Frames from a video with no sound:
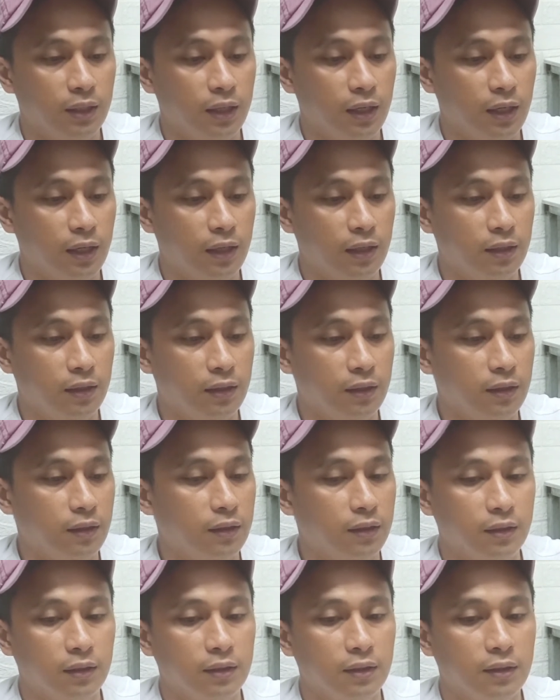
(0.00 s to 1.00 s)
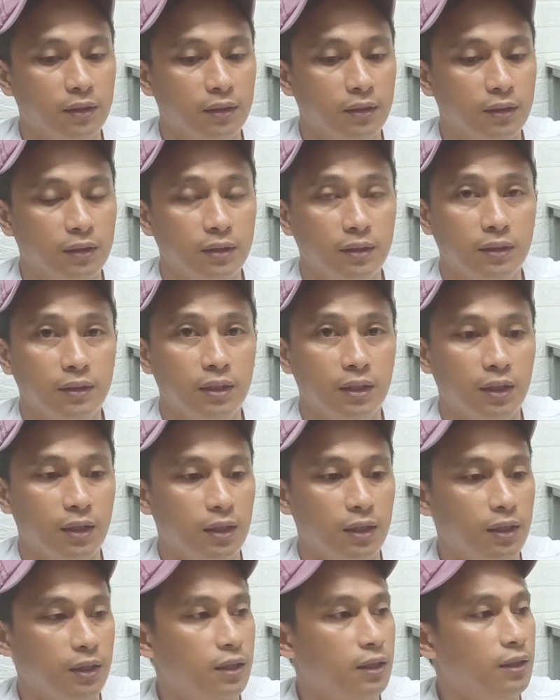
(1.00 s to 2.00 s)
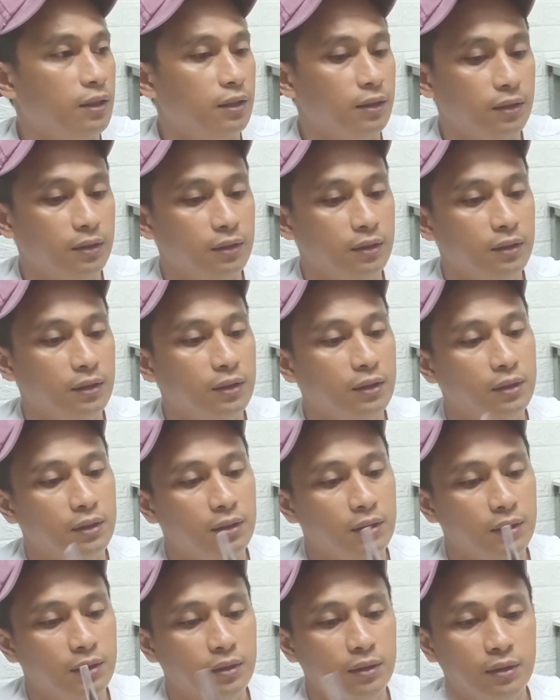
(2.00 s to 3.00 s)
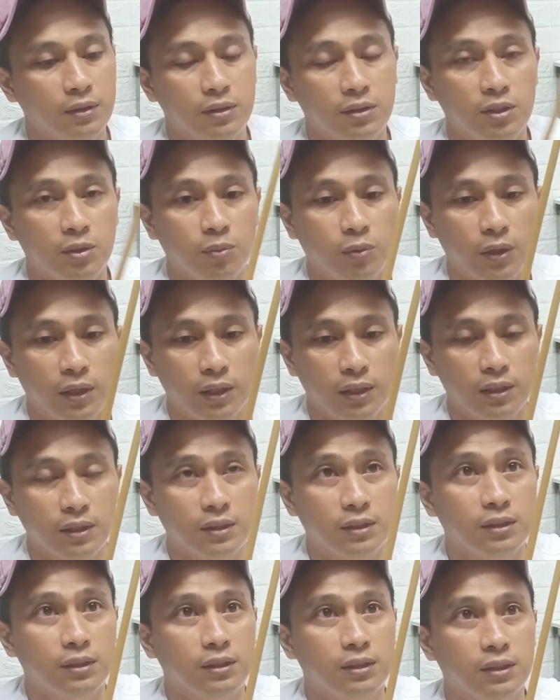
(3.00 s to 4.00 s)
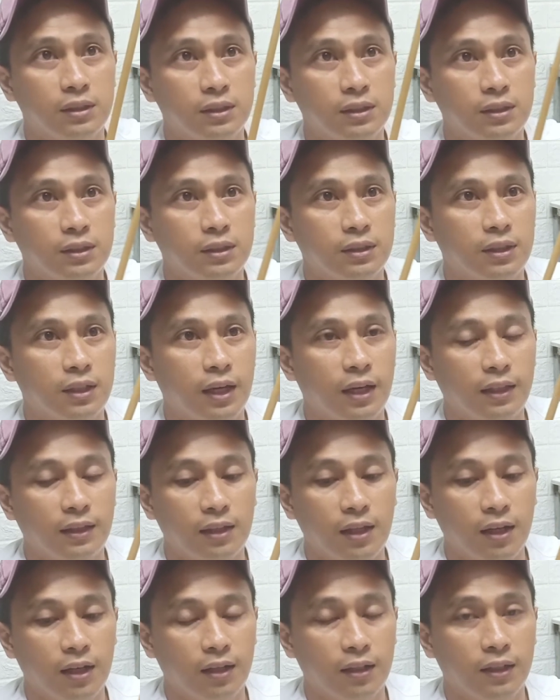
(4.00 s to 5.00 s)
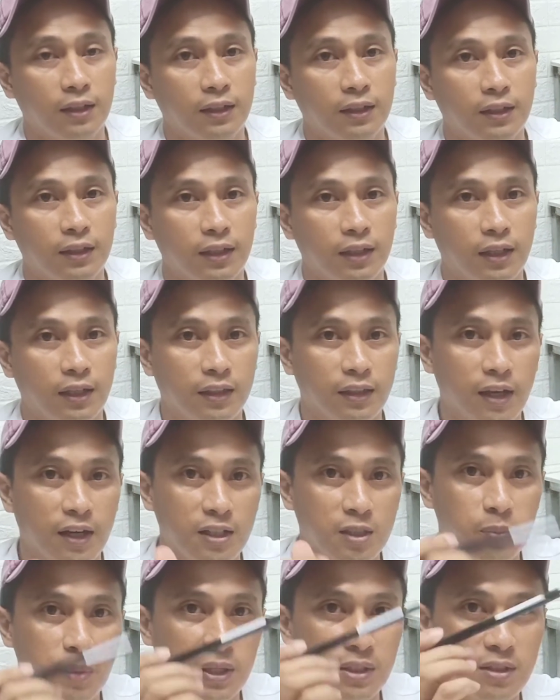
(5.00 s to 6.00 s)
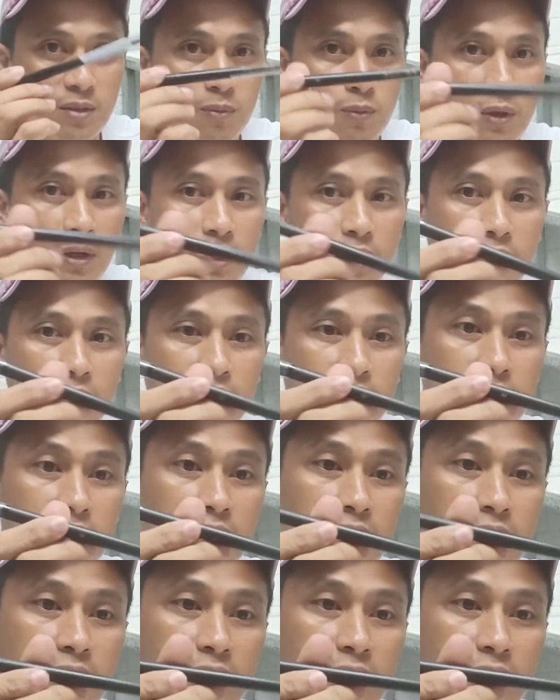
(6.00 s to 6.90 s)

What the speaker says: And the cheap one is $8. And the expensive one is